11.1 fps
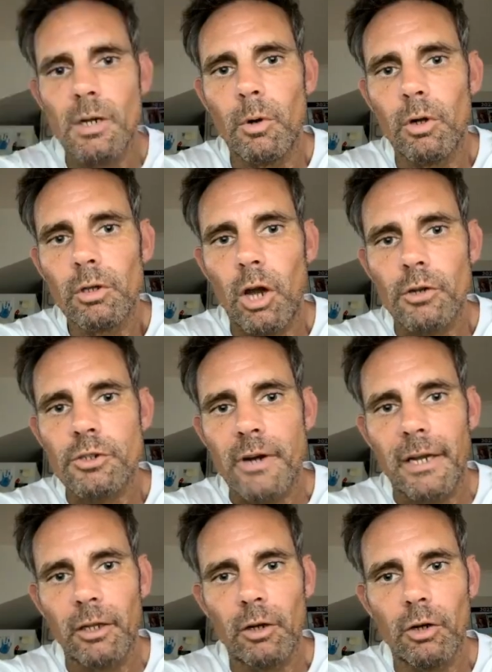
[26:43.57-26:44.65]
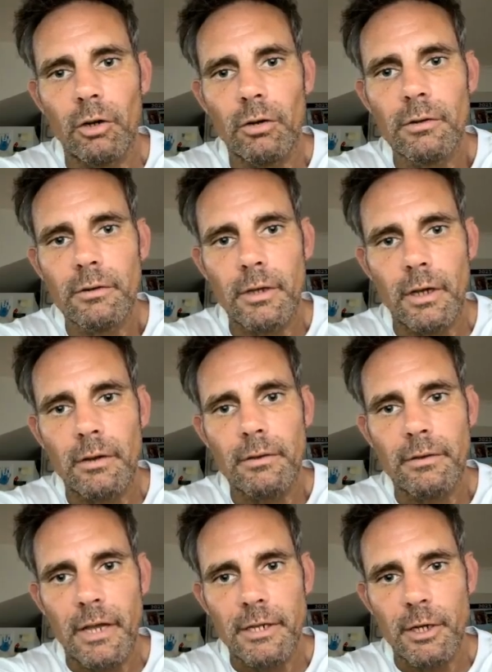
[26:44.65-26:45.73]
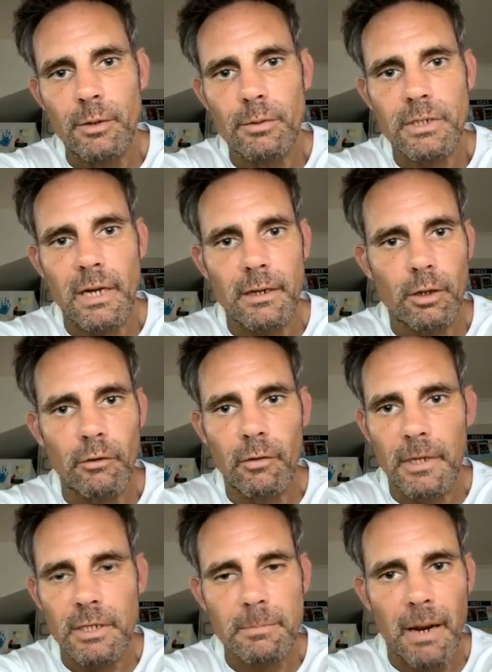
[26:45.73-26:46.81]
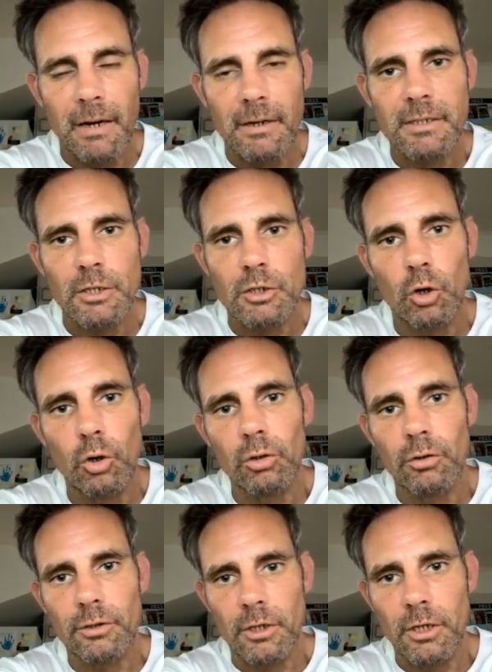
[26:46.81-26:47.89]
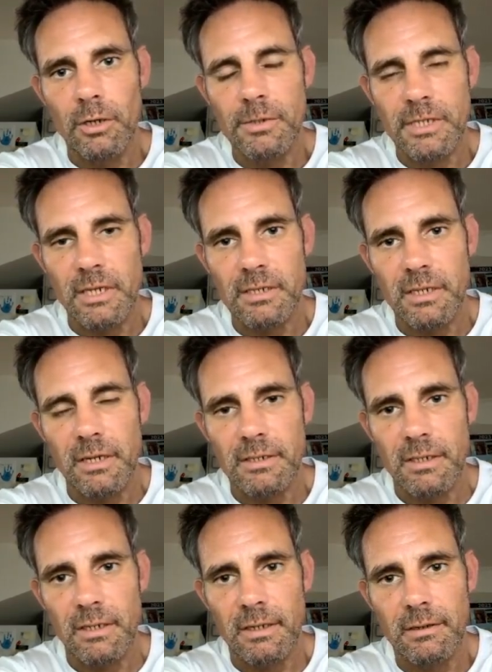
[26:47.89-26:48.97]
So all contract law that they use, like governments, banks, it's all under the UCC, isn't it?